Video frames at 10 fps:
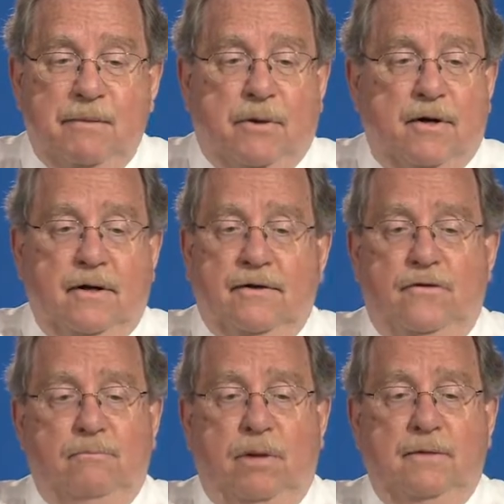
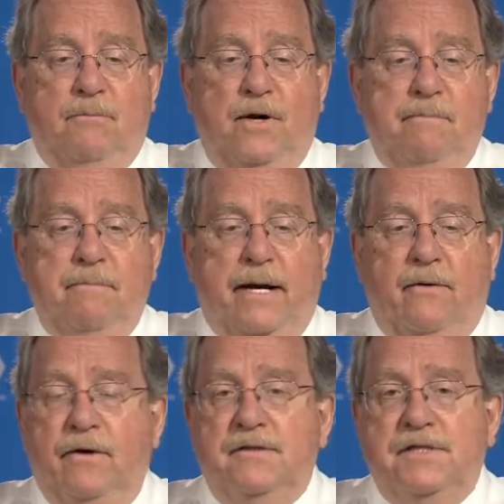particles, blood-brain
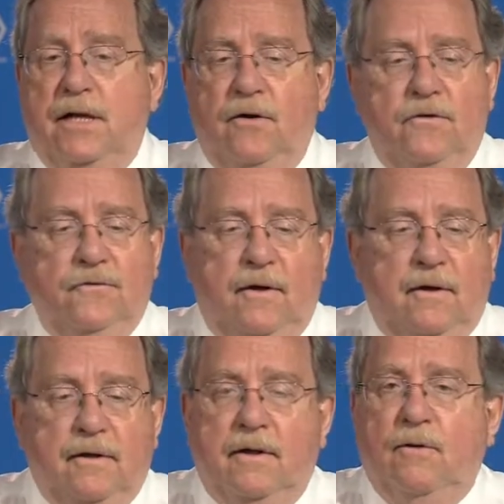barrier cells.
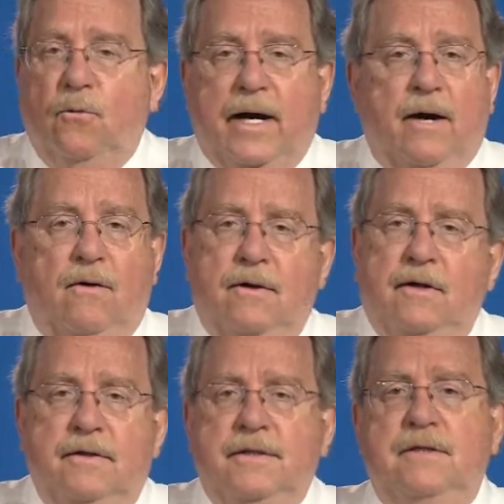Wow,
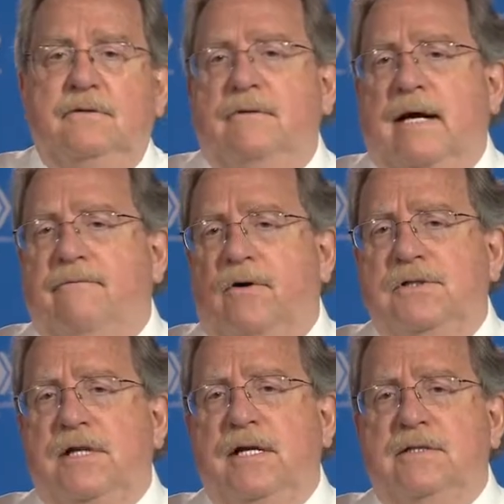the
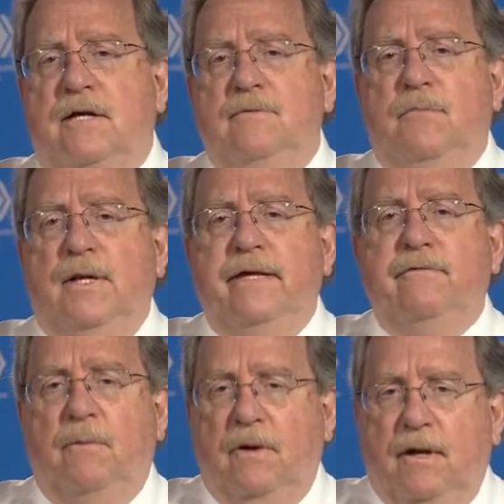diversity is
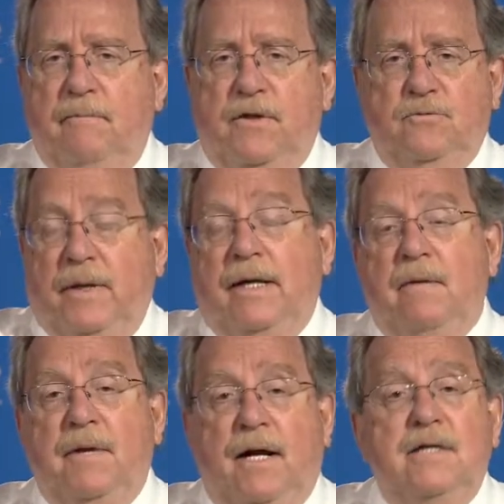unbelievable because we can
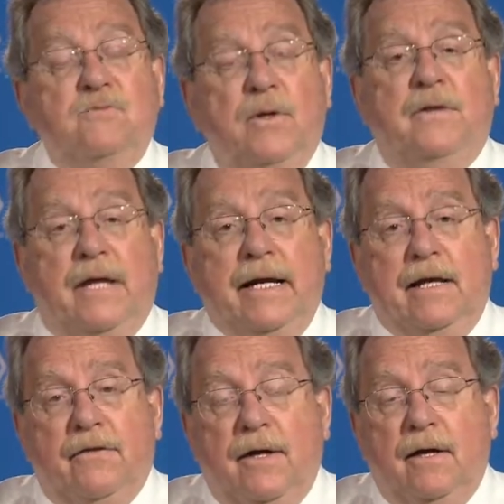immunize with
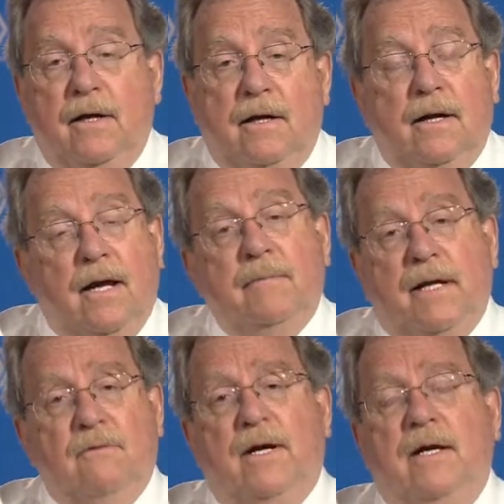anything. And by
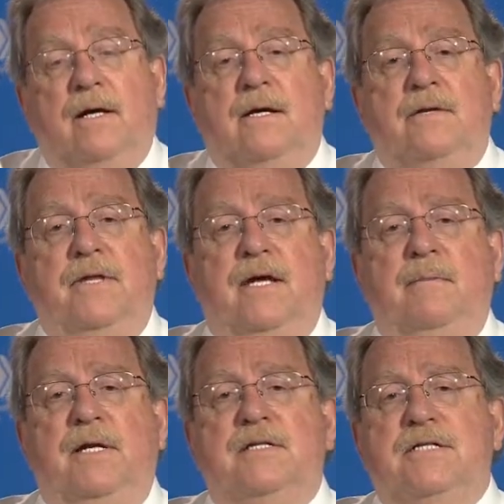the way, the
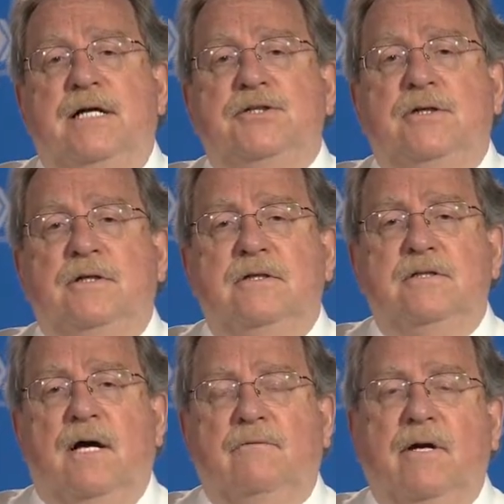immunization does
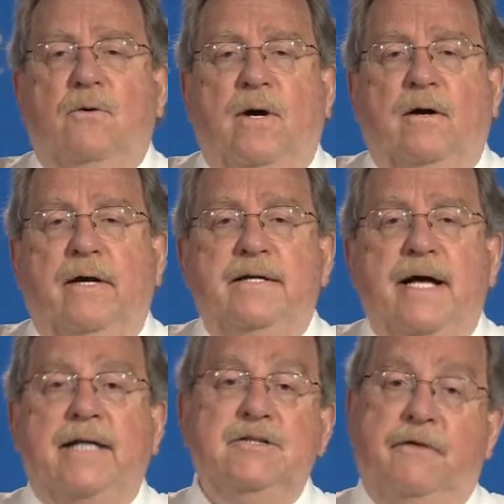not require an
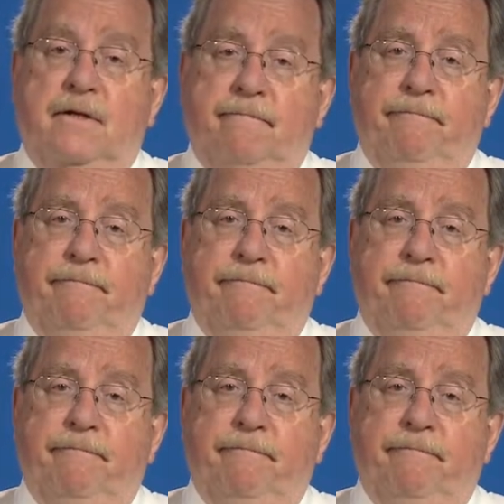adjuvant.